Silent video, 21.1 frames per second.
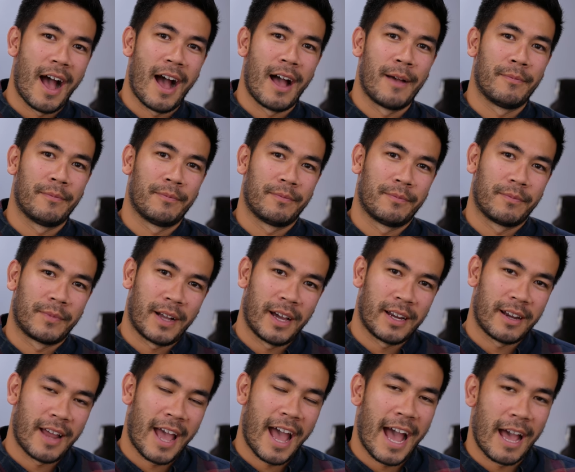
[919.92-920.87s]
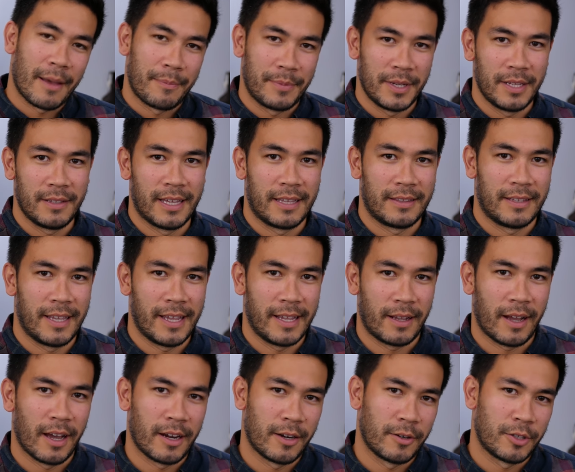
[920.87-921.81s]
I'm kind of happy that they
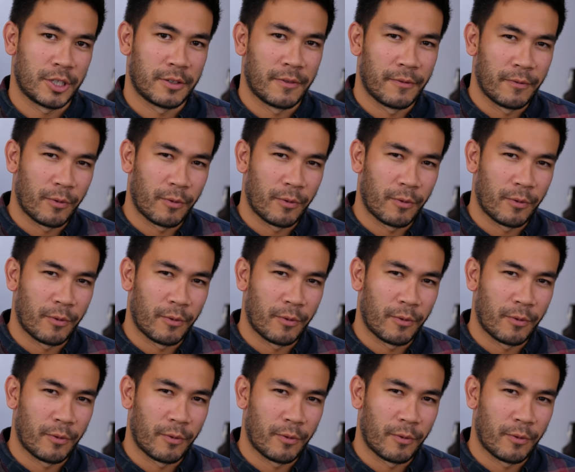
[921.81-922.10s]
kind of just